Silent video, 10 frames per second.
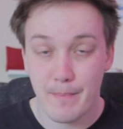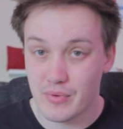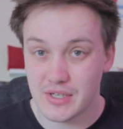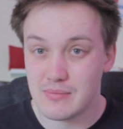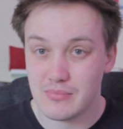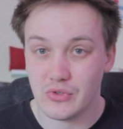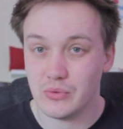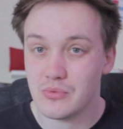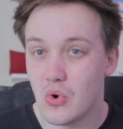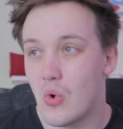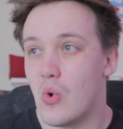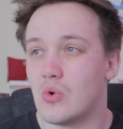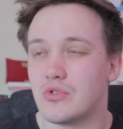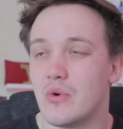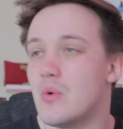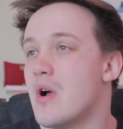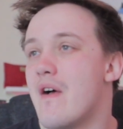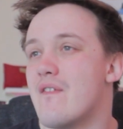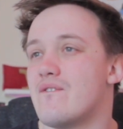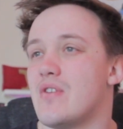Bricks and Blooms also
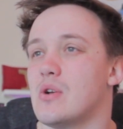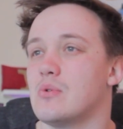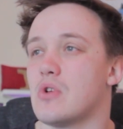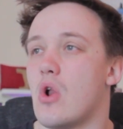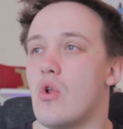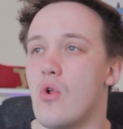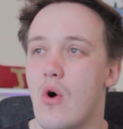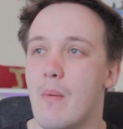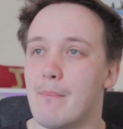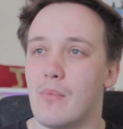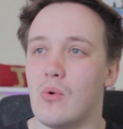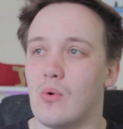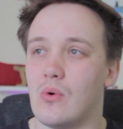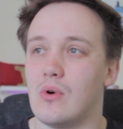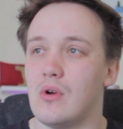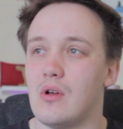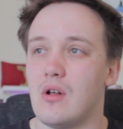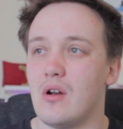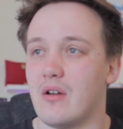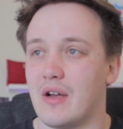feels a lot more
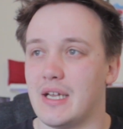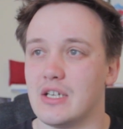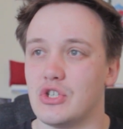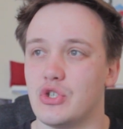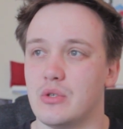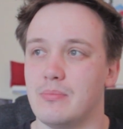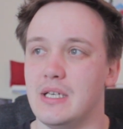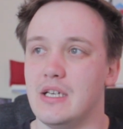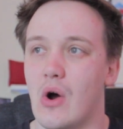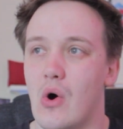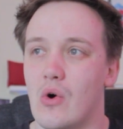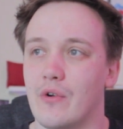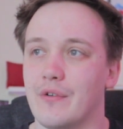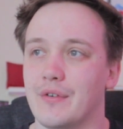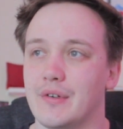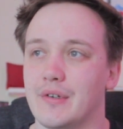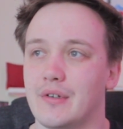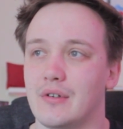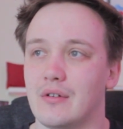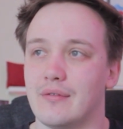like it should be on,
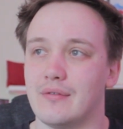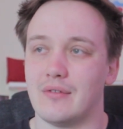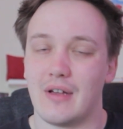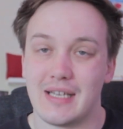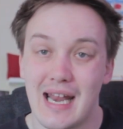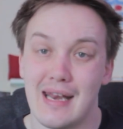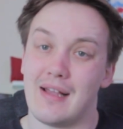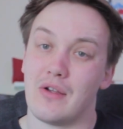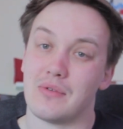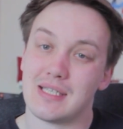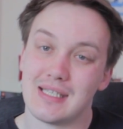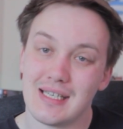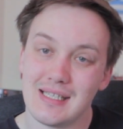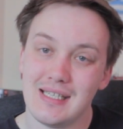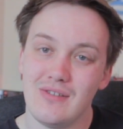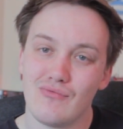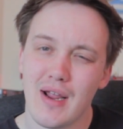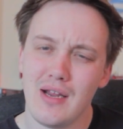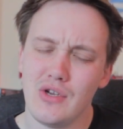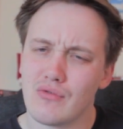like, a Lego City
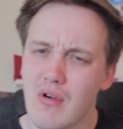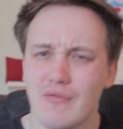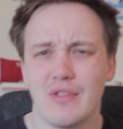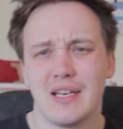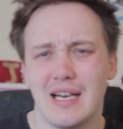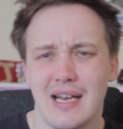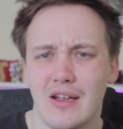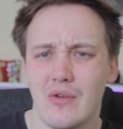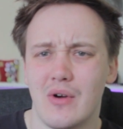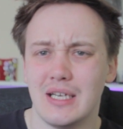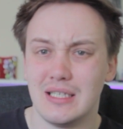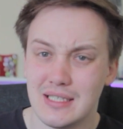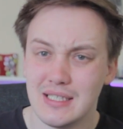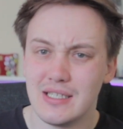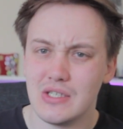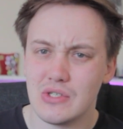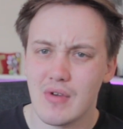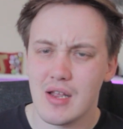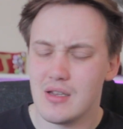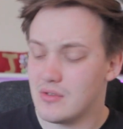range rather than a Lego Ideas
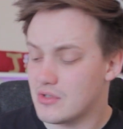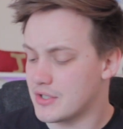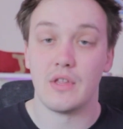range.